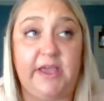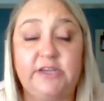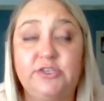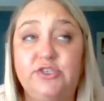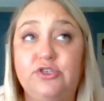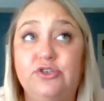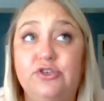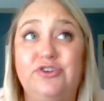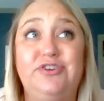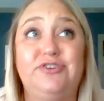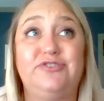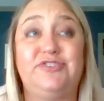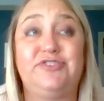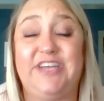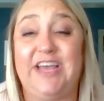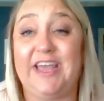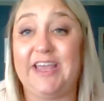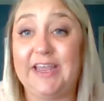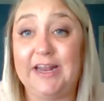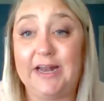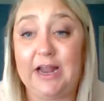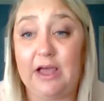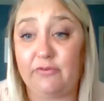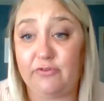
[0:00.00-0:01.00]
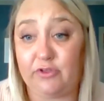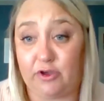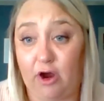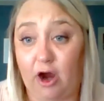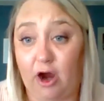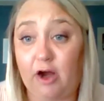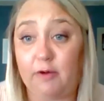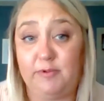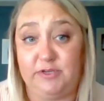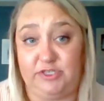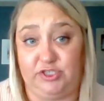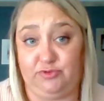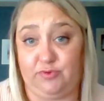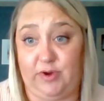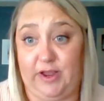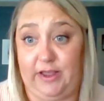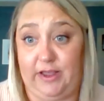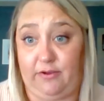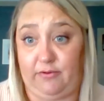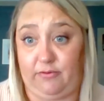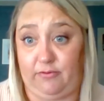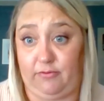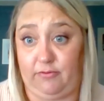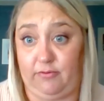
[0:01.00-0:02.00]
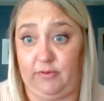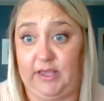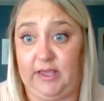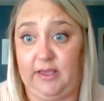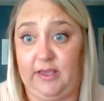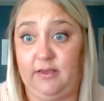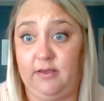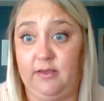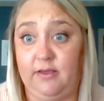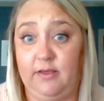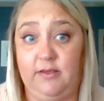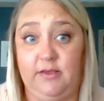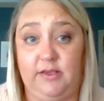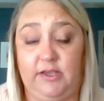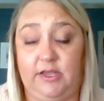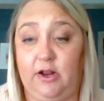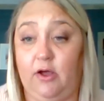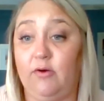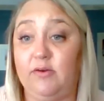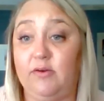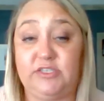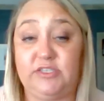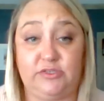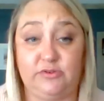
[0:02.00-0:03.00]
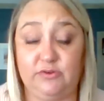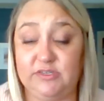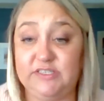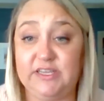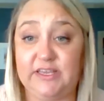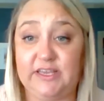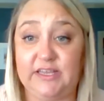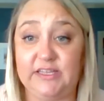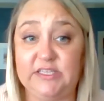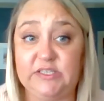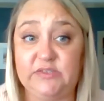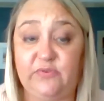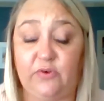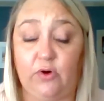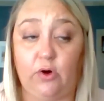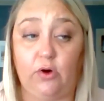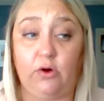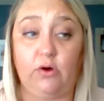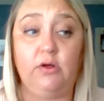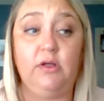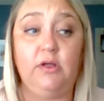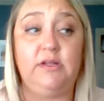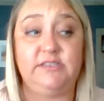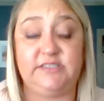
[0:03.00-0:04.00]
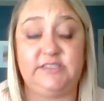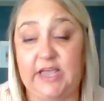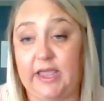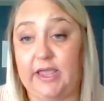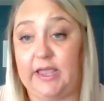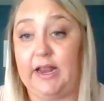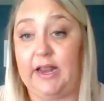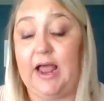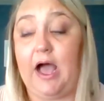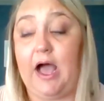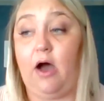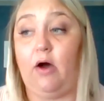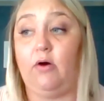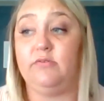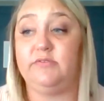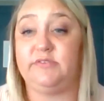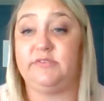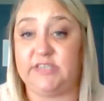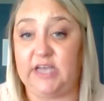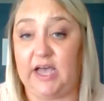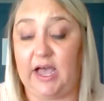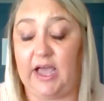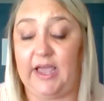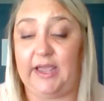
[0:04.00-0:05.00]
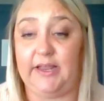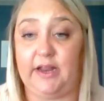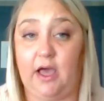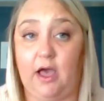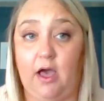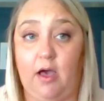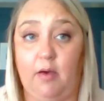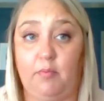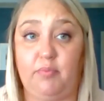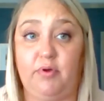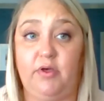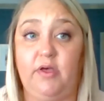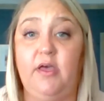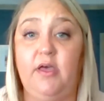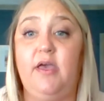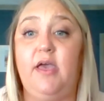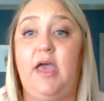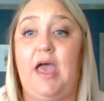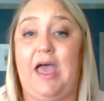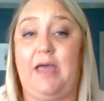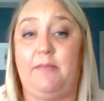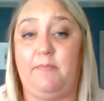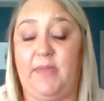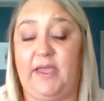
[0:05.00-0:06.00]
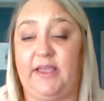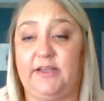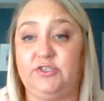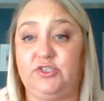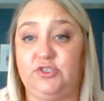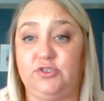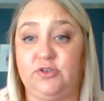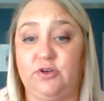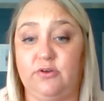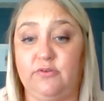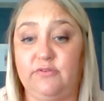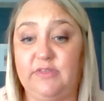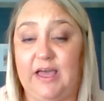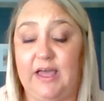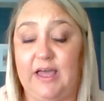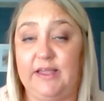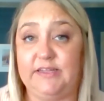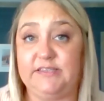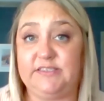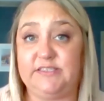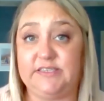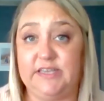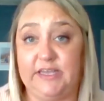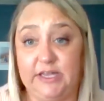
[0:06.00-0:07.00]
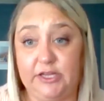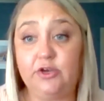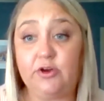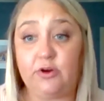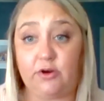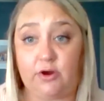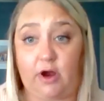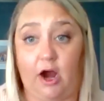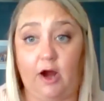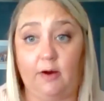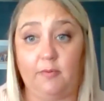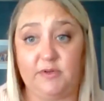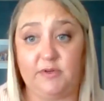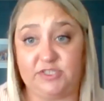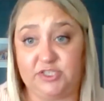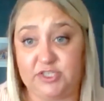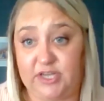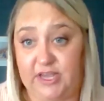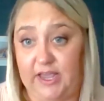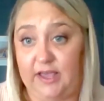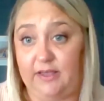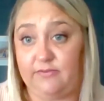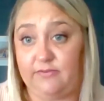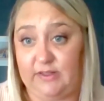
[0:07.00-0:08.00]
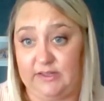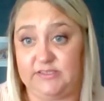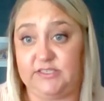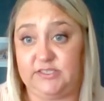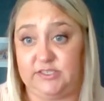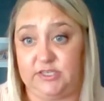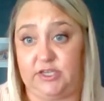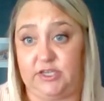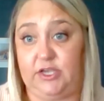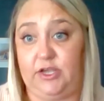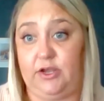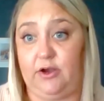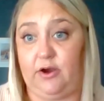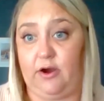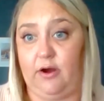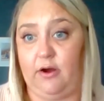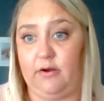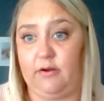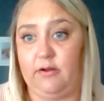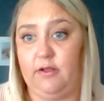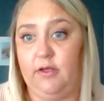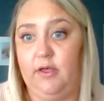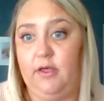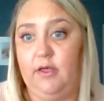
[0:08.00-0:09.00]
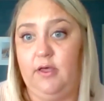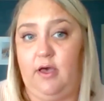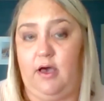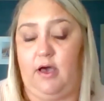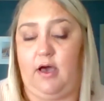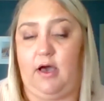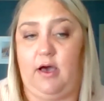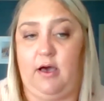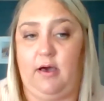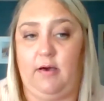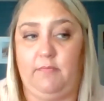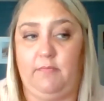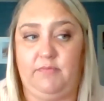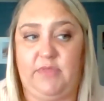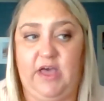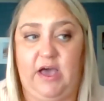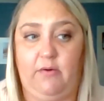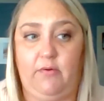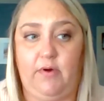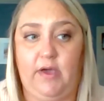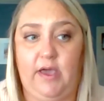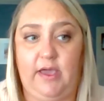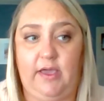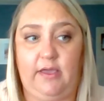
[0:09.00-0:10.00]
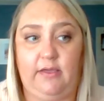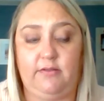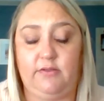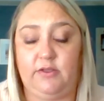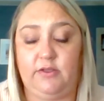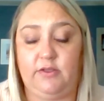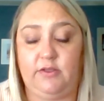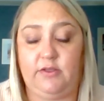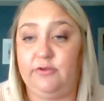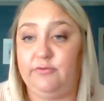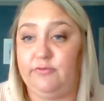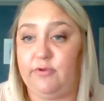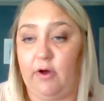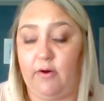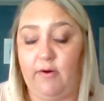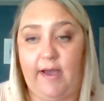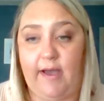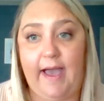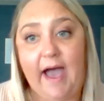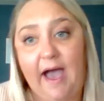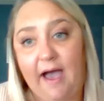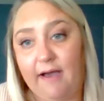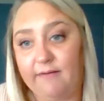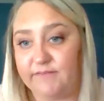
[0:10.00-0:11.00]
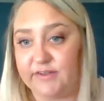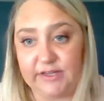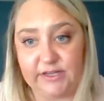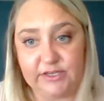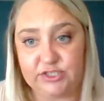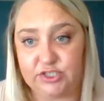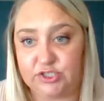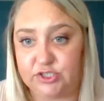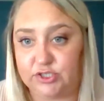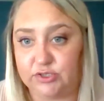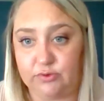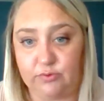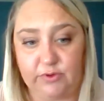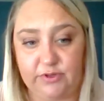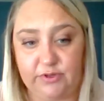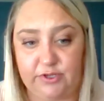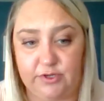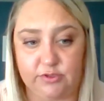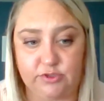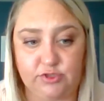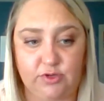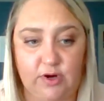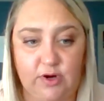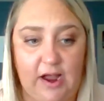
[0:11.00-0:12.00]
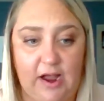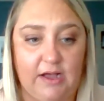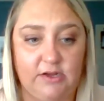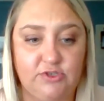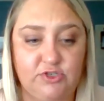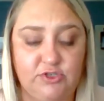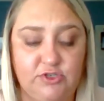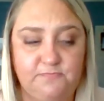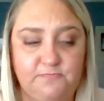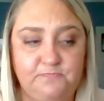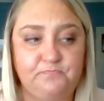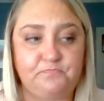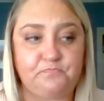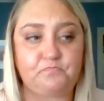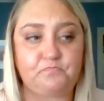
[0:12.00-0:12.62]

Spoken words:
Make sure you're taking out the garbage regularly. You know, as soon as it gets full, take it out, tie it up, and make sure that it's in your garbage can that's secured. That way you don't have an issue with your trash.